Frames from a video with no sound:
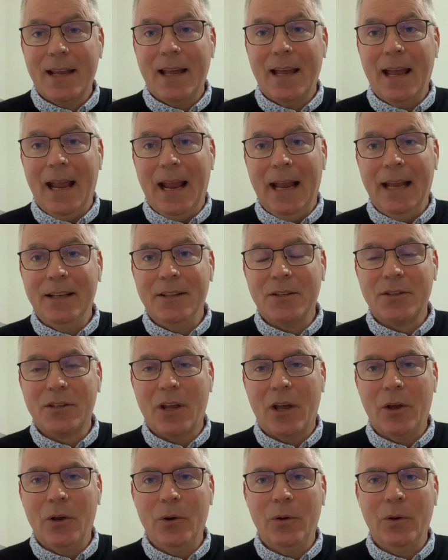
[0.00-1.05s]
And
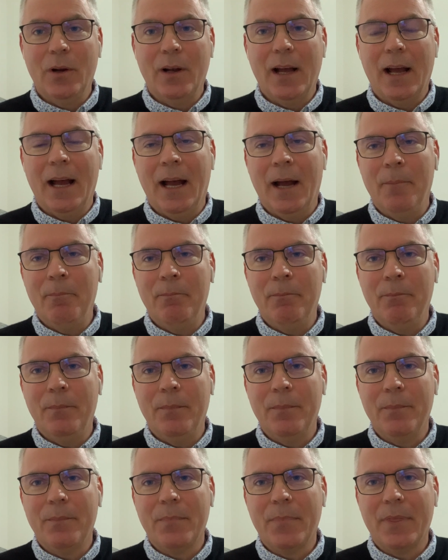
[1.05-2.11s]
so
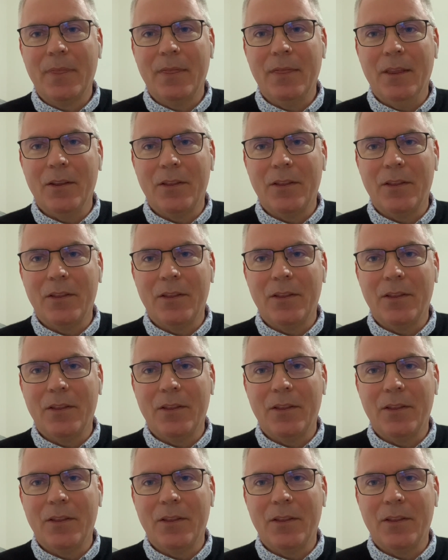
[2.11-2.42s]
the